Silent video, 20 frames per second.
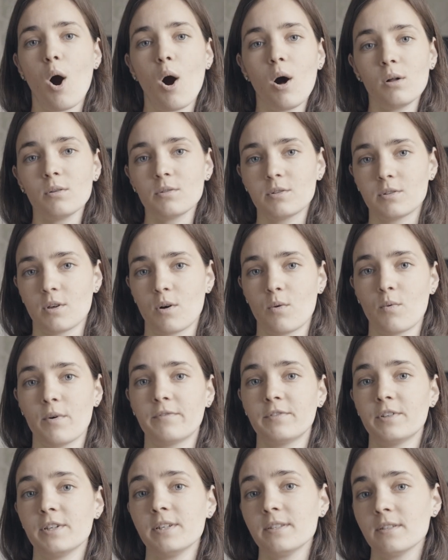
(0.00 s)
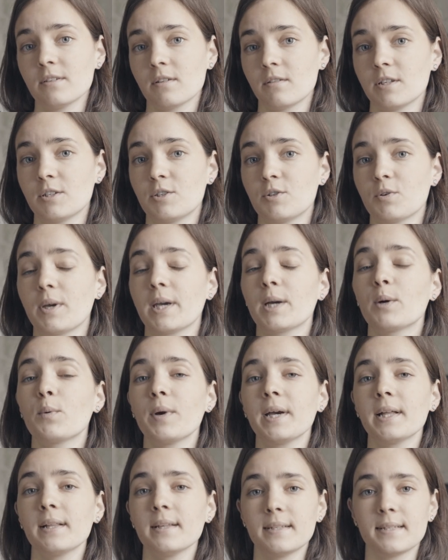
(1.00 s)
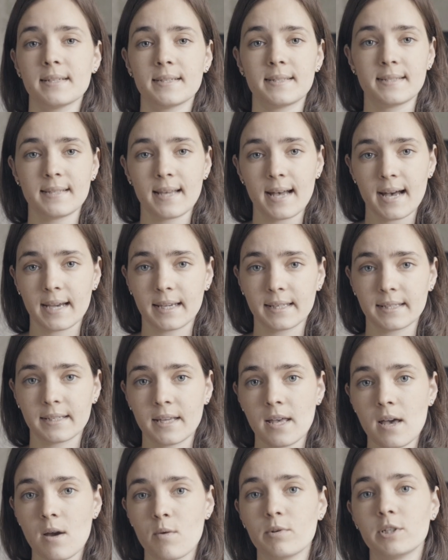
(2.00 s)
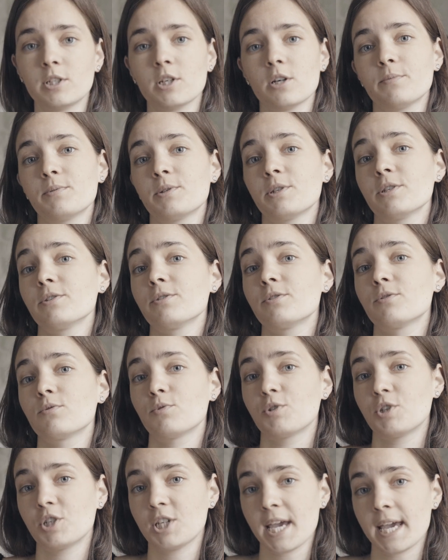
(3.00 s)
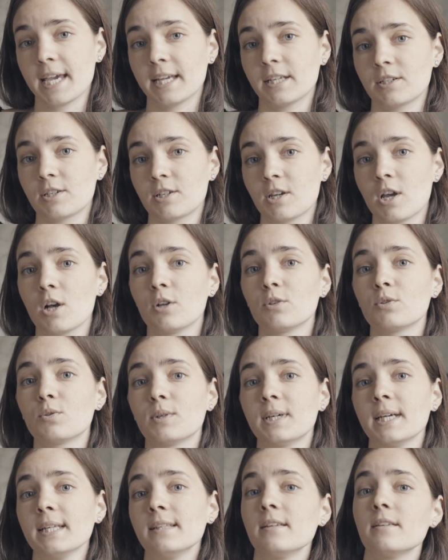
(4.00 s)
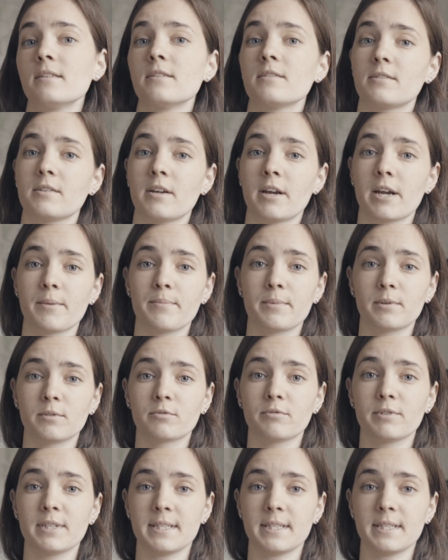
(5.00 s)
Also, with this knowledge, you can quickly decide which options to change to get the desirable